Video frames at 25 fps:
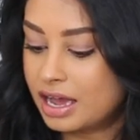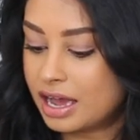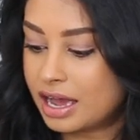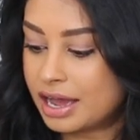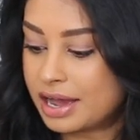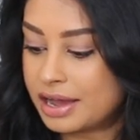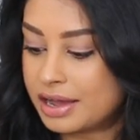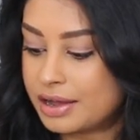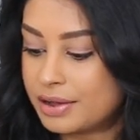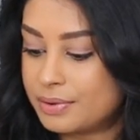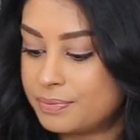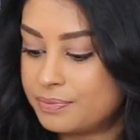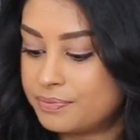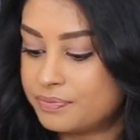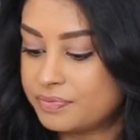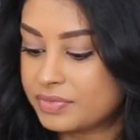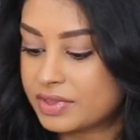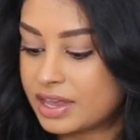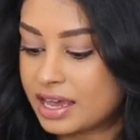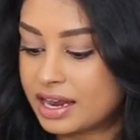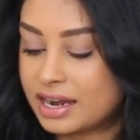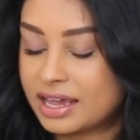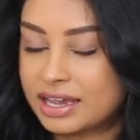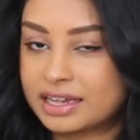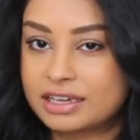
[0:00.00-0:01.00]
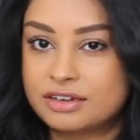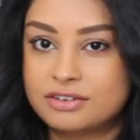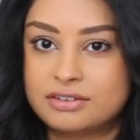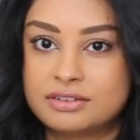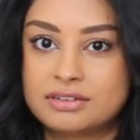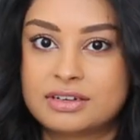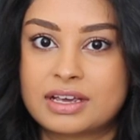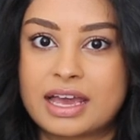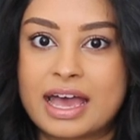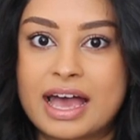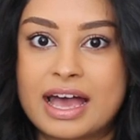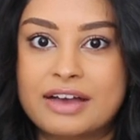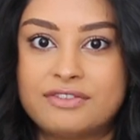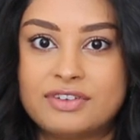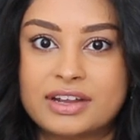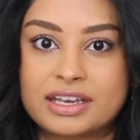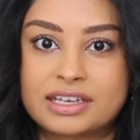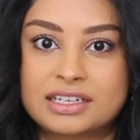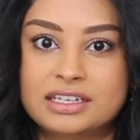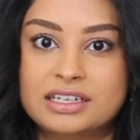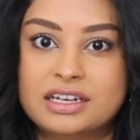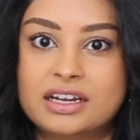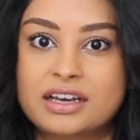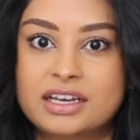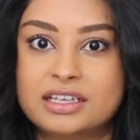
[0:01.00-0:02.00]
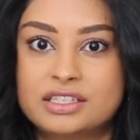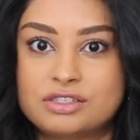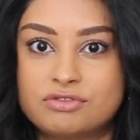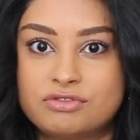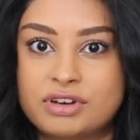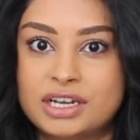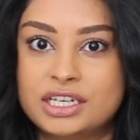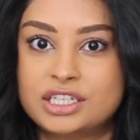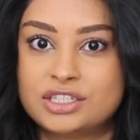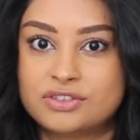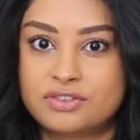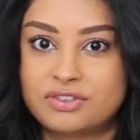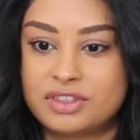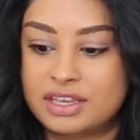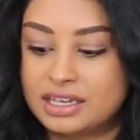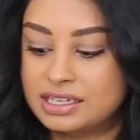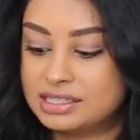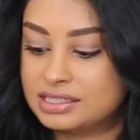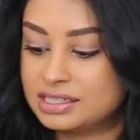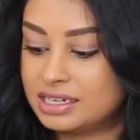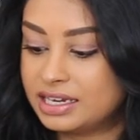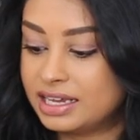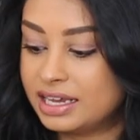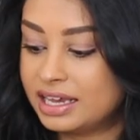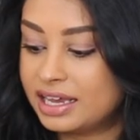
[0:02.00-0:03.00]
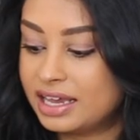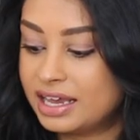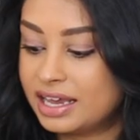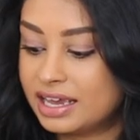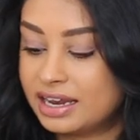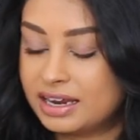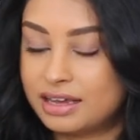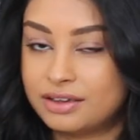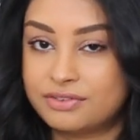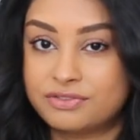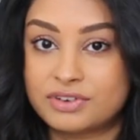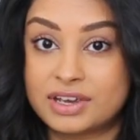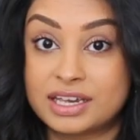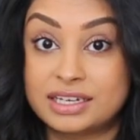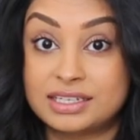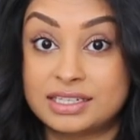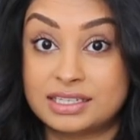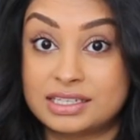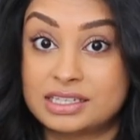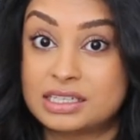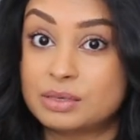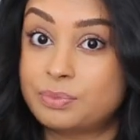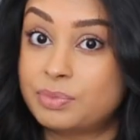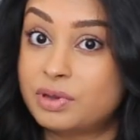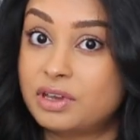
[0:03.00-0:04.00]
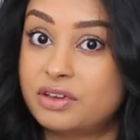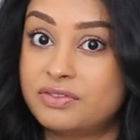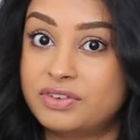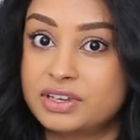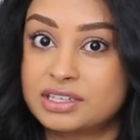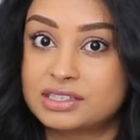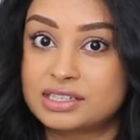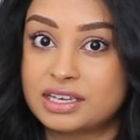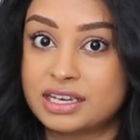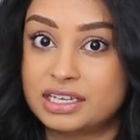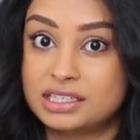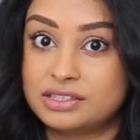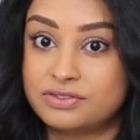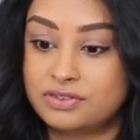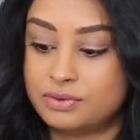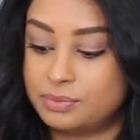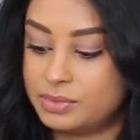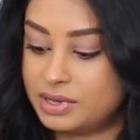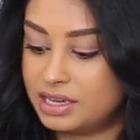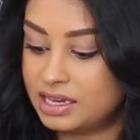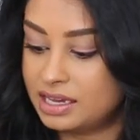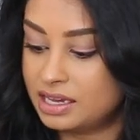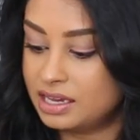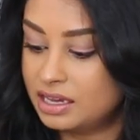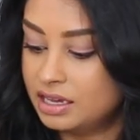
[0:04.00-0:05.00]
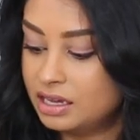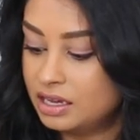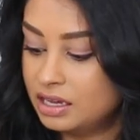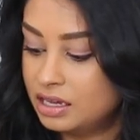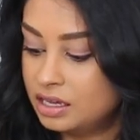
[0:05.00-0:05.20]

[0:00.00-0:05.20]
And I can have like a nice range of things in here, and I find it's the perfect size for me.